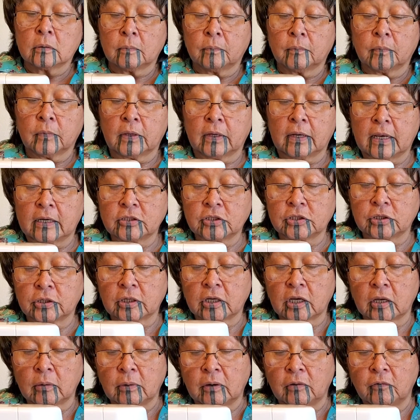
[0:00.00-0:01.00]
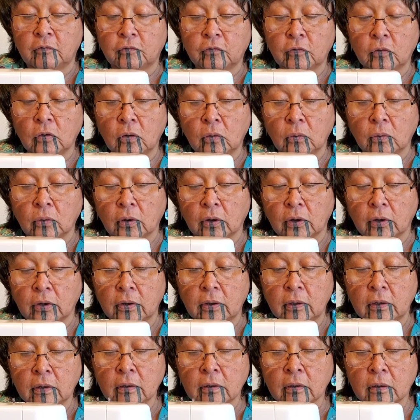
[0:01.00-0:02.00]
And as you're coming
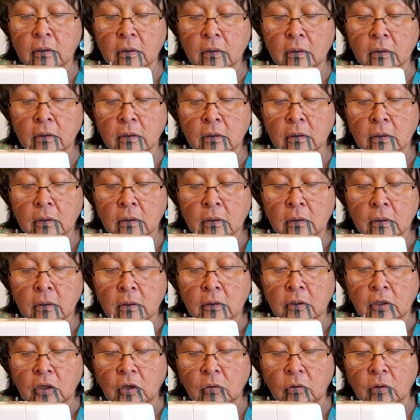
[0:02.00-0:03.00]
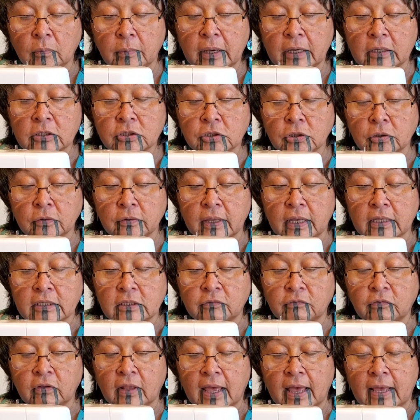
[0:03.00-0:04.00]
forward, you want to make sure that's
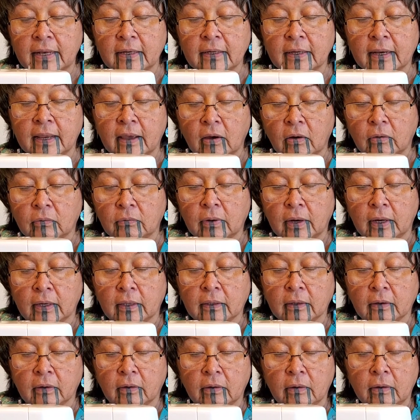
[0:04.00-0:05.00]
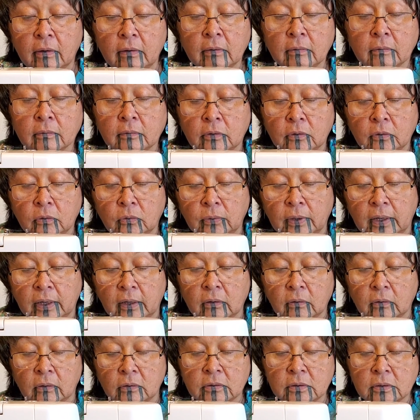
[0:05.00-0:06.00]
flattened out right there, no
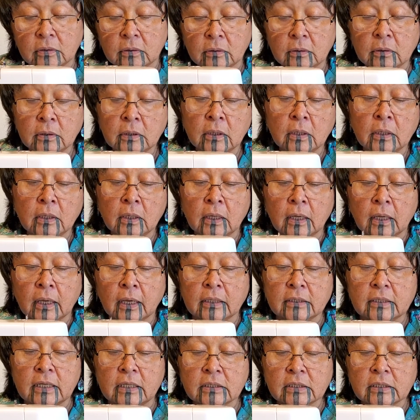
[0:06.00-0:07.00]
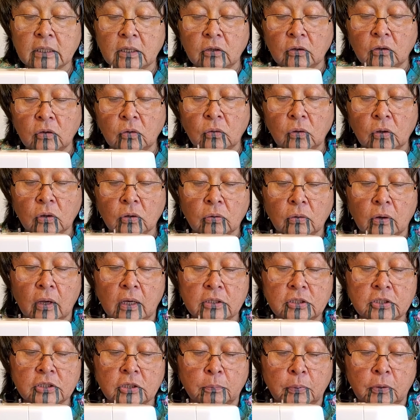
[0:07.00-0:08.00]
wrinkles. So that's going to go
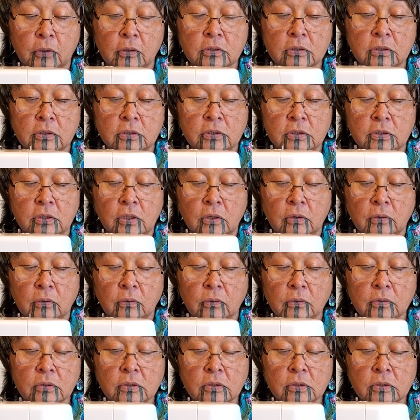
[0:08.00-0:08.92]
across the person's nose.